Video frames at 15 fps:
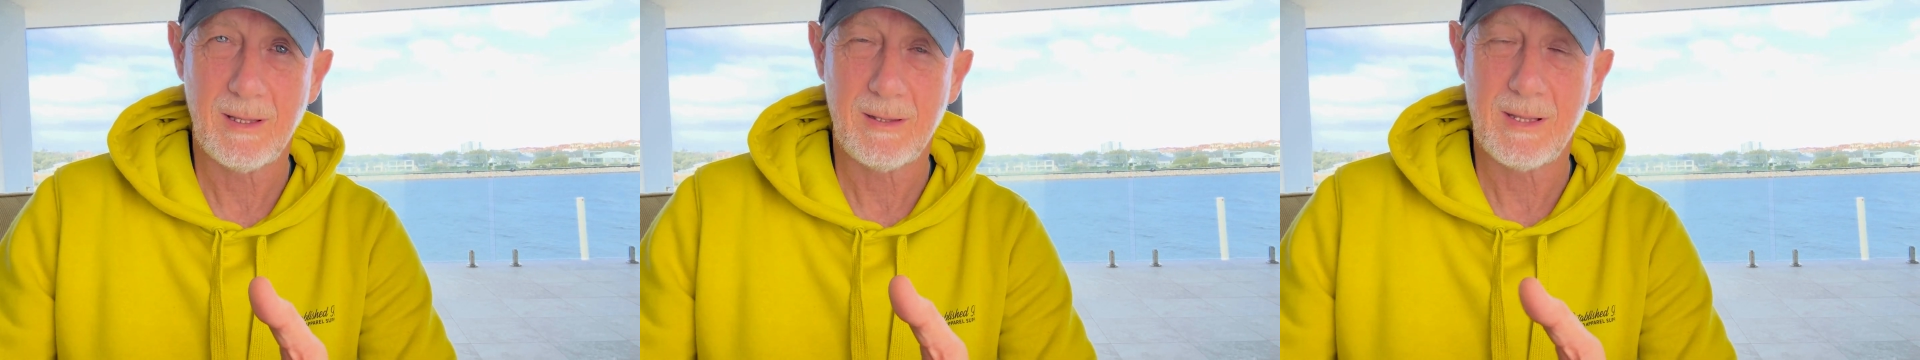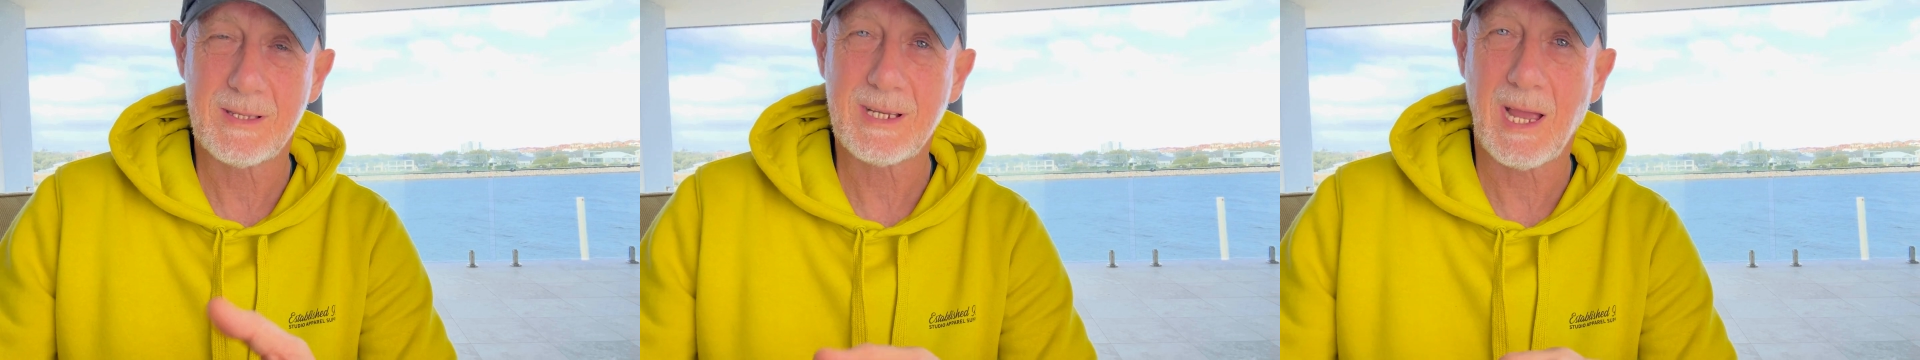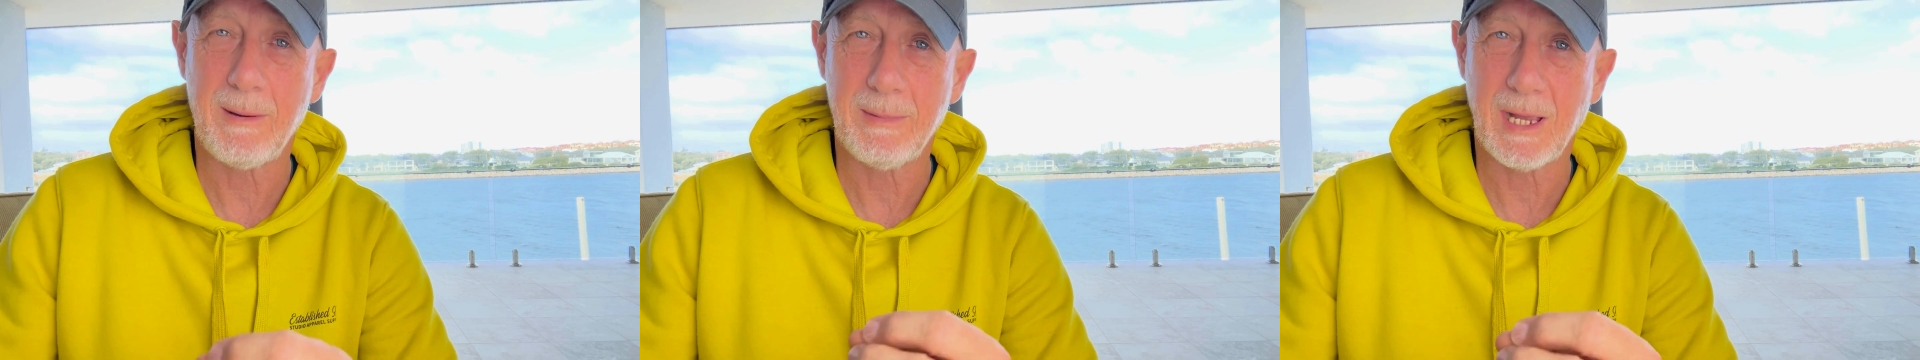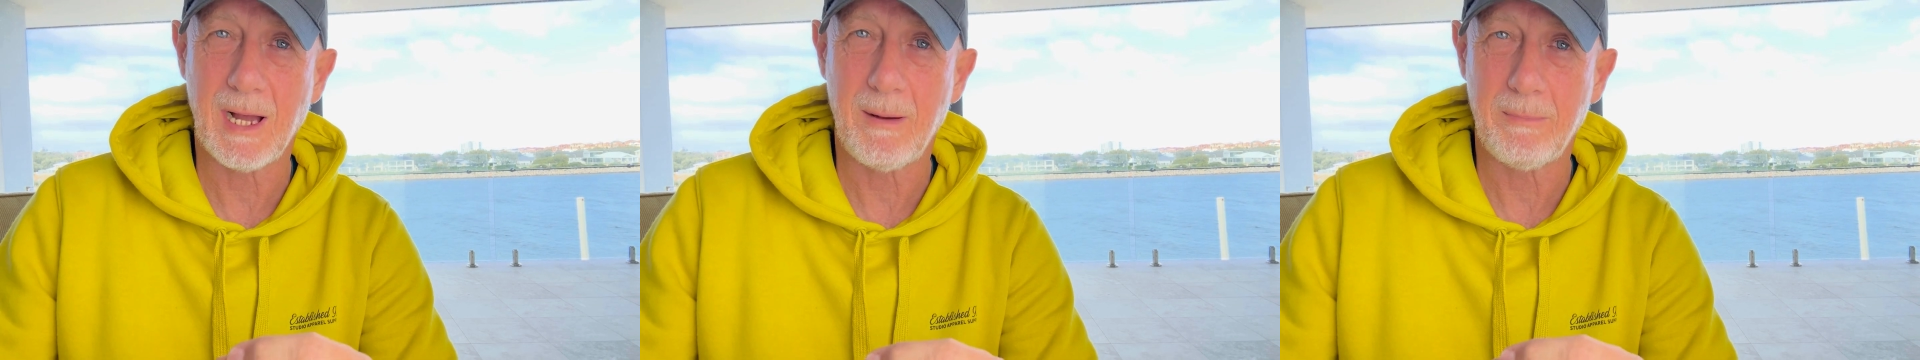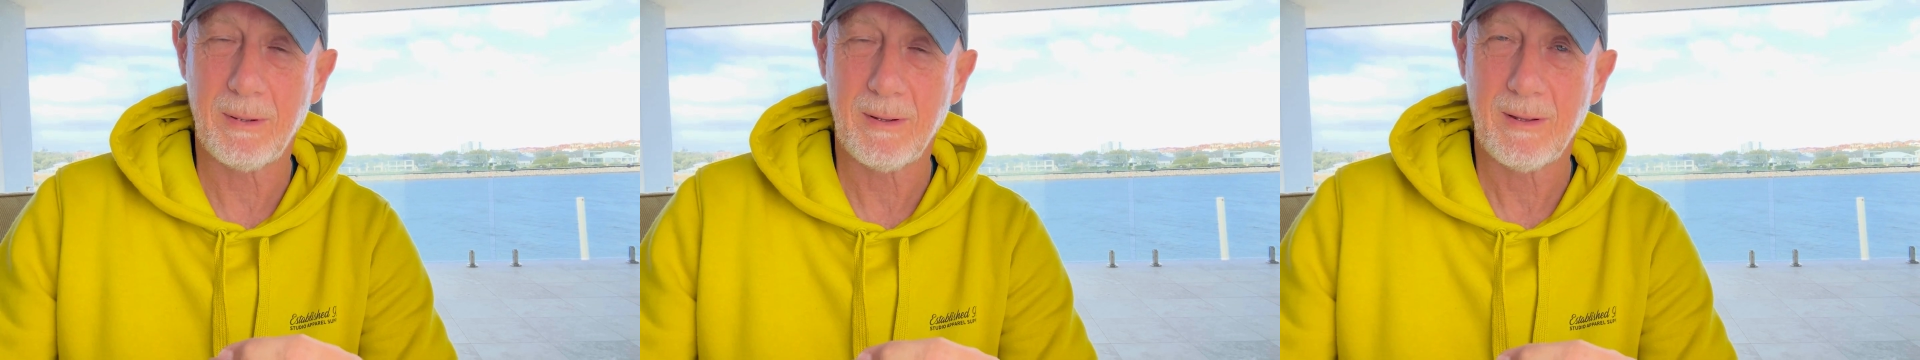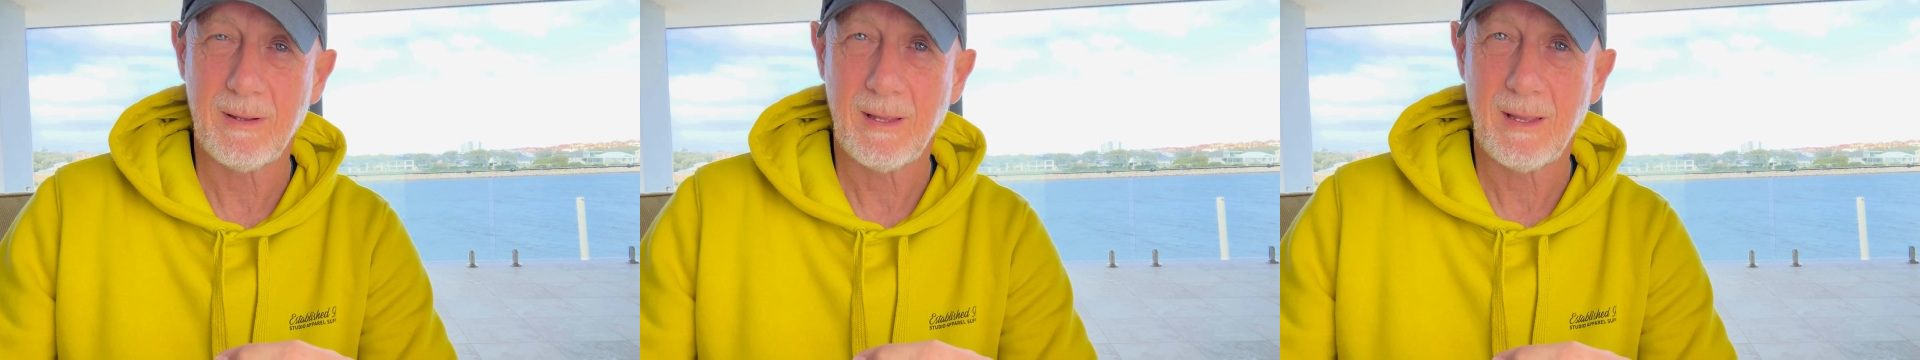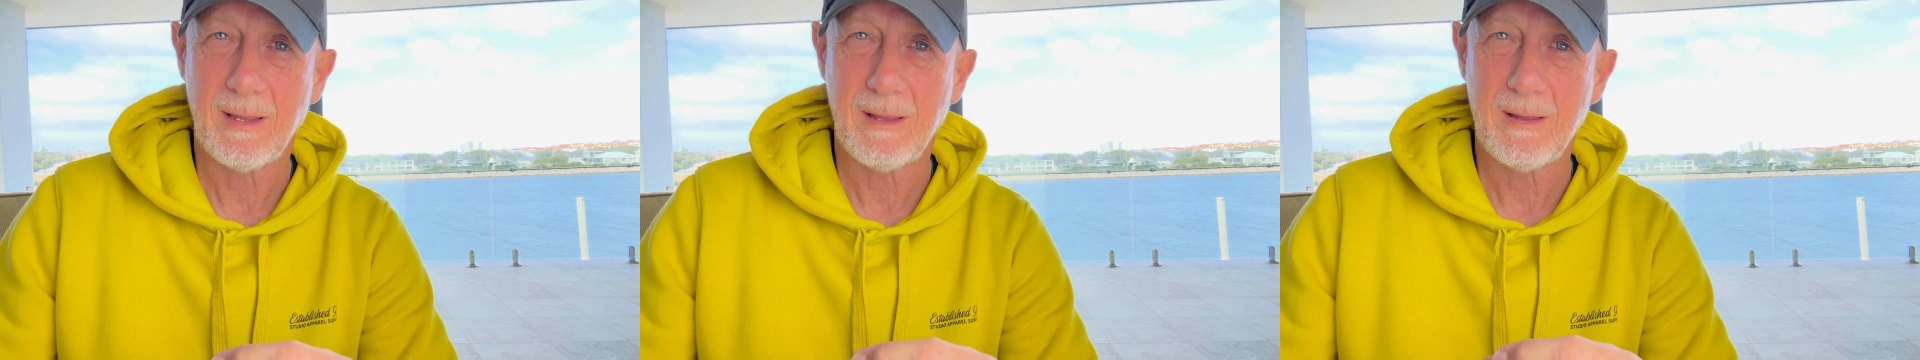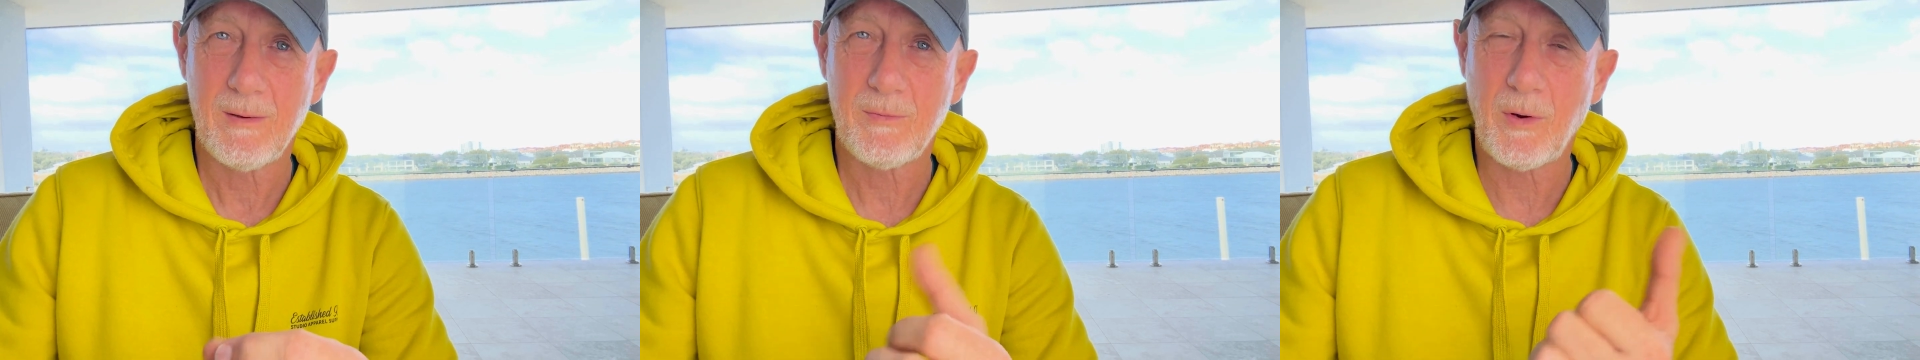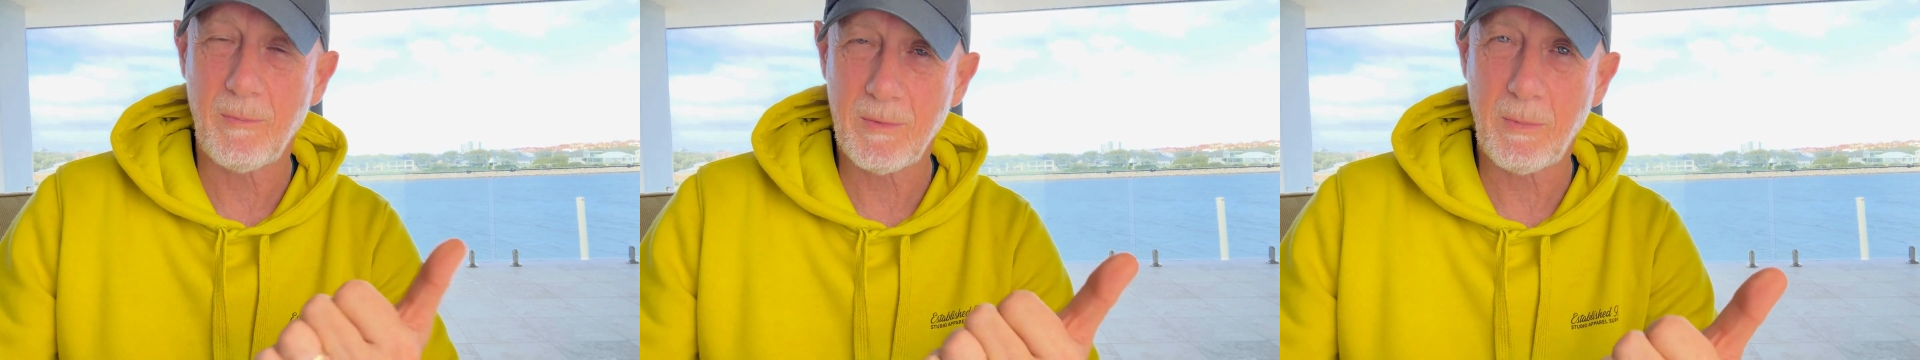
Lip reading: that's coming up from